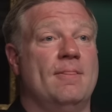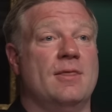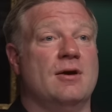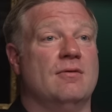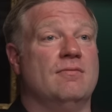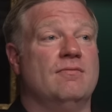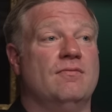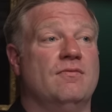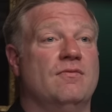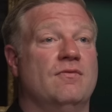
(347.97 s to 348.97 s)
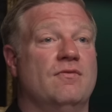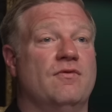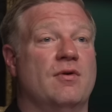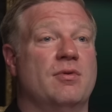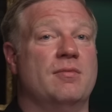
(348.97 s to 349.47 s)
you know,
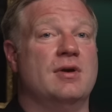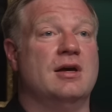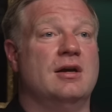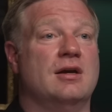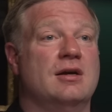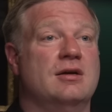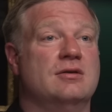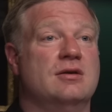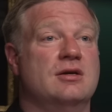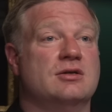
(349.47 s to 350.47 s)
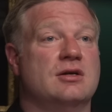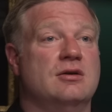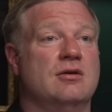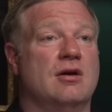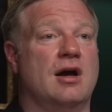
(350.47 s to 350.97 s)
from the beginning, he he
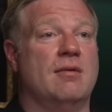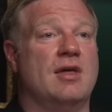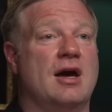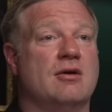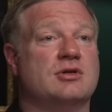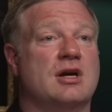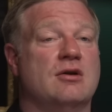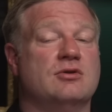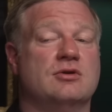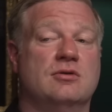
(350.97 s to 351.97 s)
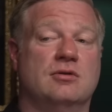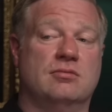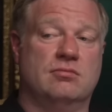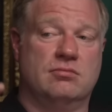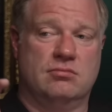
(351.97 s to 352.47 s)
said, you know, I am the House Counsel,
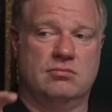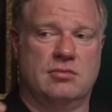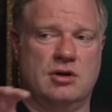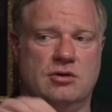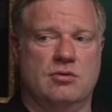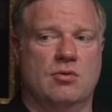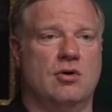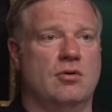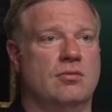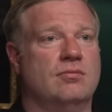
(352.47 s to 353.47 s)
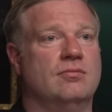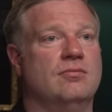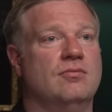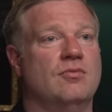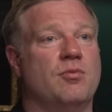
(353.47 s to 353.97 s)
and you all
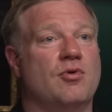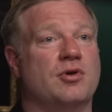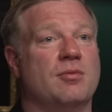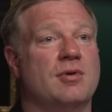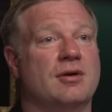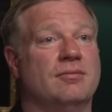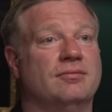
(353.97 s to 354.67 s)
report to me.